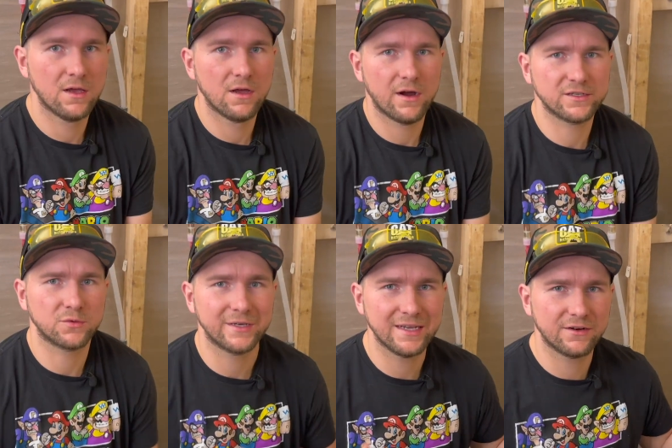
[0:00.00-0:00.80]
All right, so
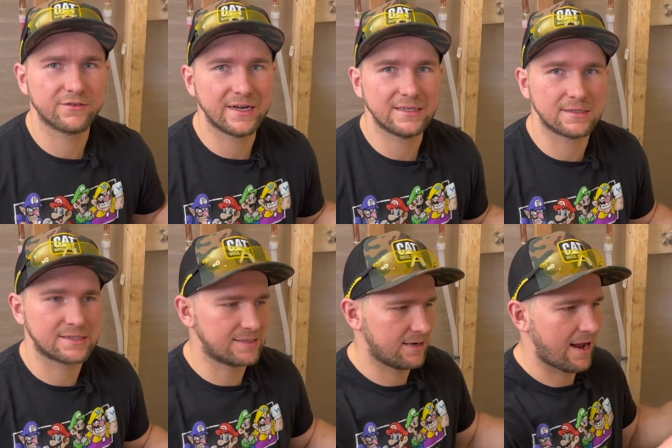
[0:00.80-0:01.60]
we're getting ready to
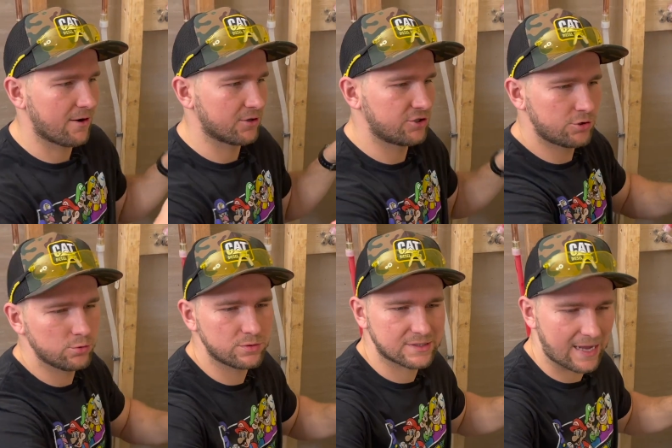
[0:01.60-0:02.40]
set our
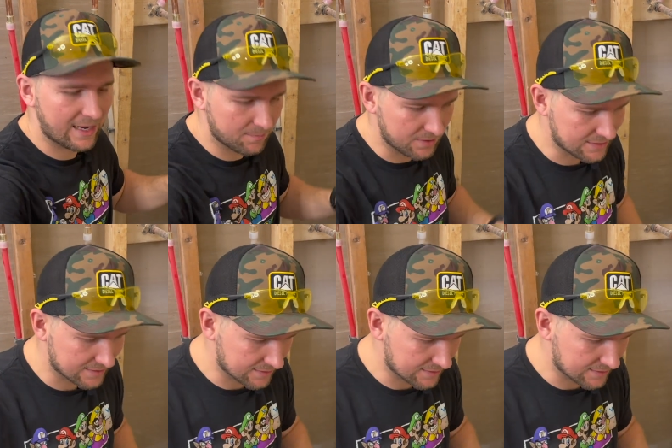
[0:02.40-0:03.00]
2 side pieces